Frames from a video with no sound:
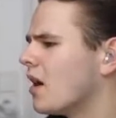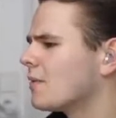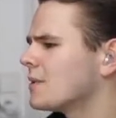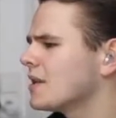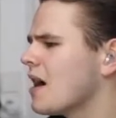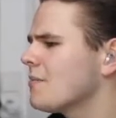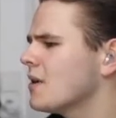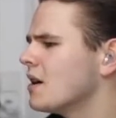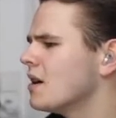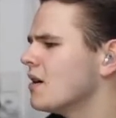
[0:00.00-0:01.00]

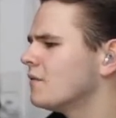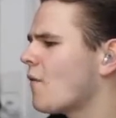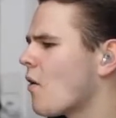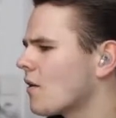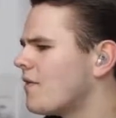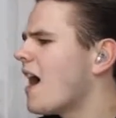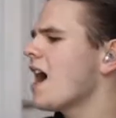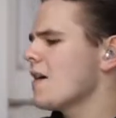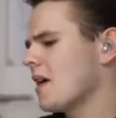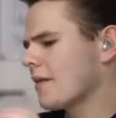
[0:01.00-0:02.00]
RPM four,
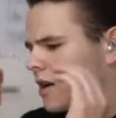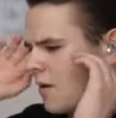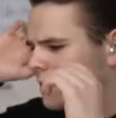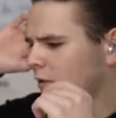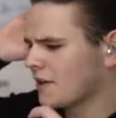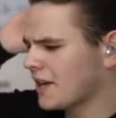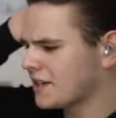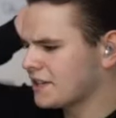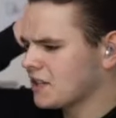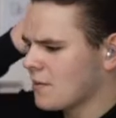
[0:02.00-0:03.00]
five. There we go. We've already
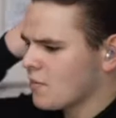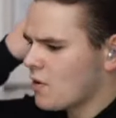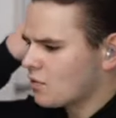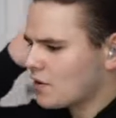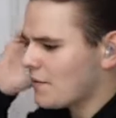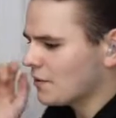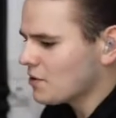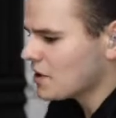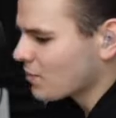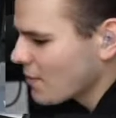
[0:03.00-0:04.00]
got some
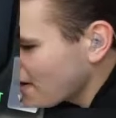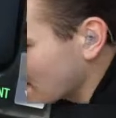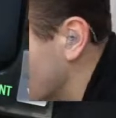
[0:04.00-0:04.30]
revolutions per minute.